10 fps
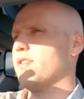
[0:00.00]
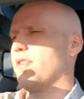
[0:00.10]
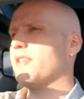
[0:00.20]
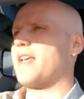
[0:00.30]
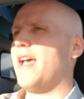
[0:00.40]
So
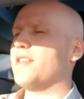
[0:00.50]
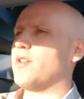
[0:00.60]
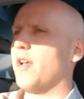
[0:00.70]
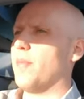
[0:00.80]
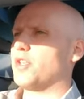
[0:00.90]
this guy is
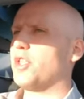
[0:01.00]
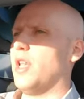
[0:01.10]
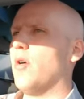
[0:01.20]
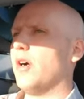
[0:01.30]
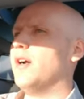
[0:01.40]
going much
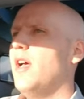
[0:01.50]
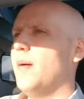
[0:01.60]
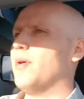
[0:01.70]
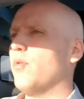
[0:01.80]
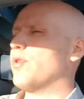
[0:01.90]
slower,
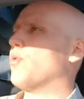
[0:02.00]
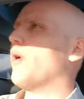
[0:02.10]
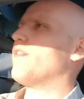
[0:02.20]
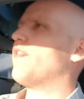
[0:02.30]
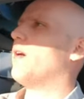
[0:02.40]
but we were
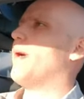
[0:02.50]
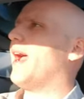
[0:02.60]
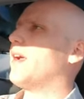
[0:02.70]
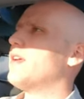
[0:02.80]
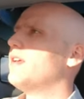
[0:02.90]
way far back.